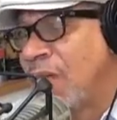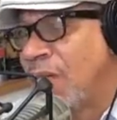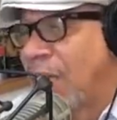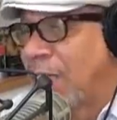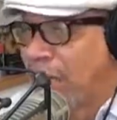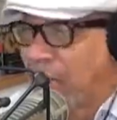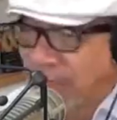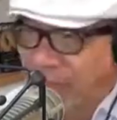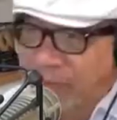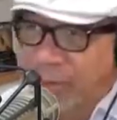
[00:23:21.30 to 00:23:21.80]

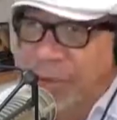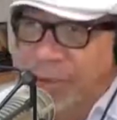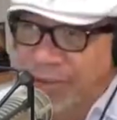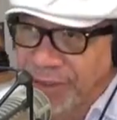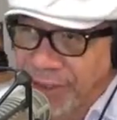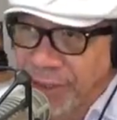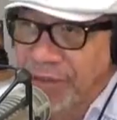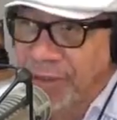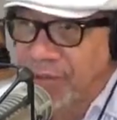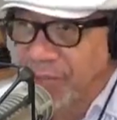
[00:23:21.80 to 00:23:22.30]
And of course,
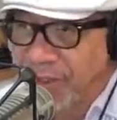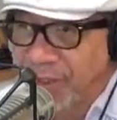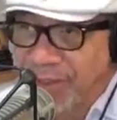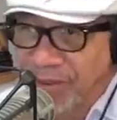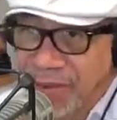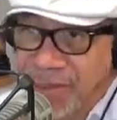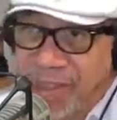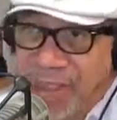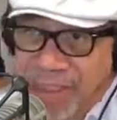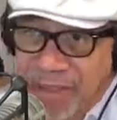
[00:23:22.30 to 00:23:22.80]
the only
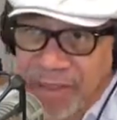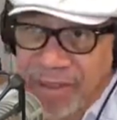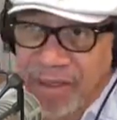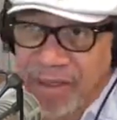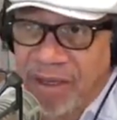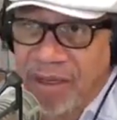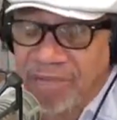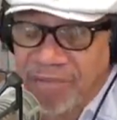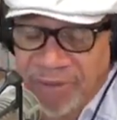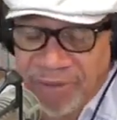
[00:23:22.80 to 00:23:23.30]
witness to that is the
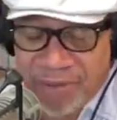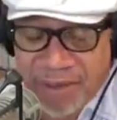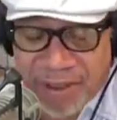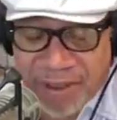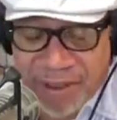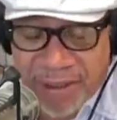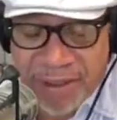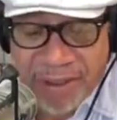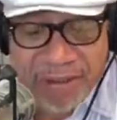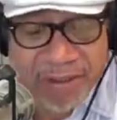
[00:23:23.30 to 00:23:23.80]
officer, I
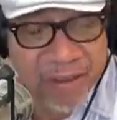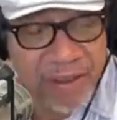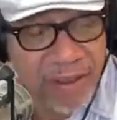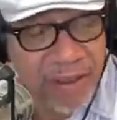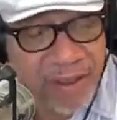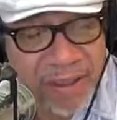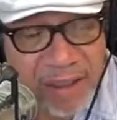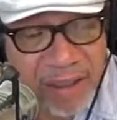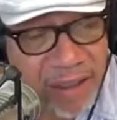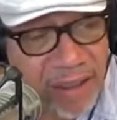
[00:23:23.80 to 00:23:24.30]
guess.
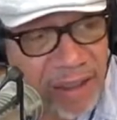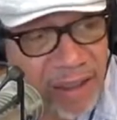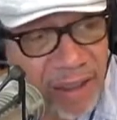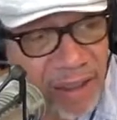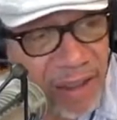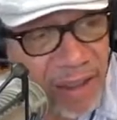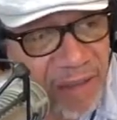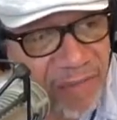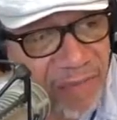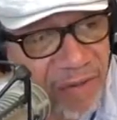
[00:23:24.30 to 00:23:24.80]

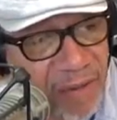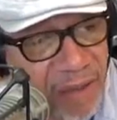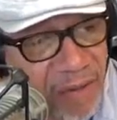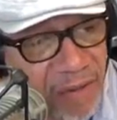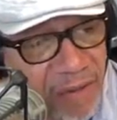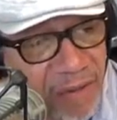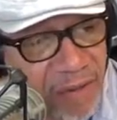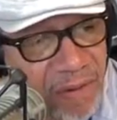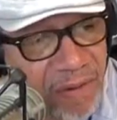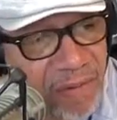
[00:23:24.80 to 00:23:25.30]
Any video
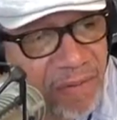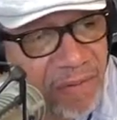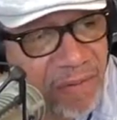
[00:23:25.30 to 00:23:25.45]
on it?